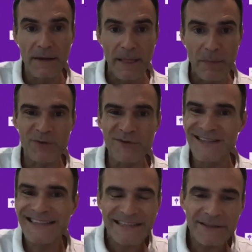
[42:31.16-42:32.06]
But you
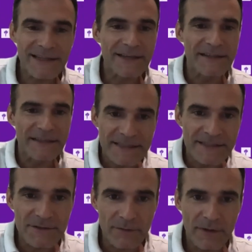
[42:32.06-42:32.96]
see, it's not like a neat
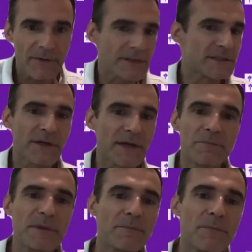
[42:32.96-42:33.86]
story. You can see, you can
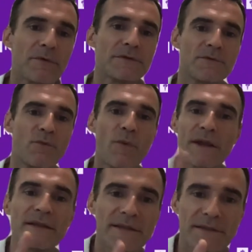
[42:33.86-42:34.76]
pinpoint
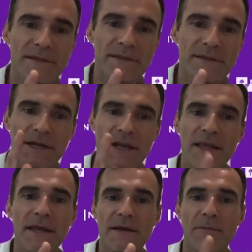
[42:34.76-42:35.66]
one
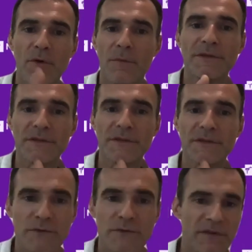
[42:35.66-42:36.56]
clear moment in
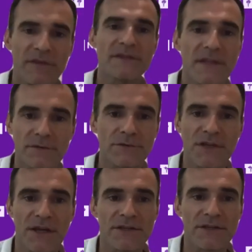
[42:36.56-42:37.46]
history where things start to
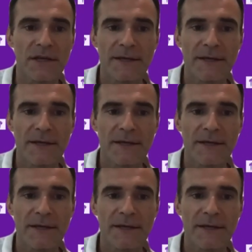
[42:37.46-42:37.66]
change.